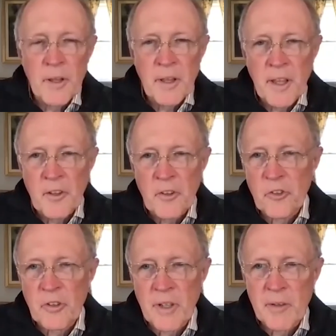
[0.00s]

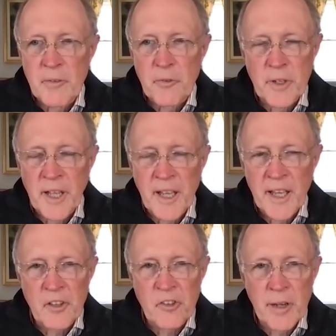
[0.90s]
Hiss lived for
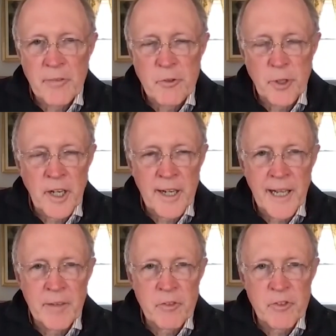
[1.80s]
decades after he got
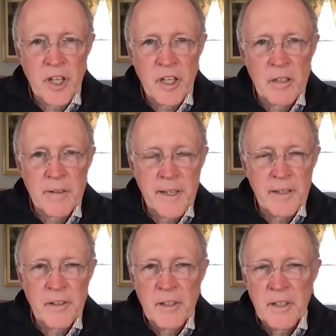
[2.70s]
out of jail,
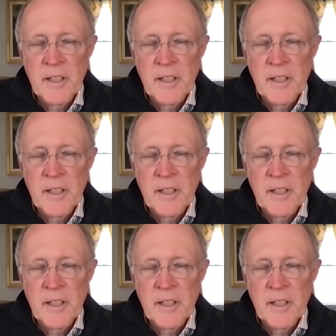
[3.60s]
and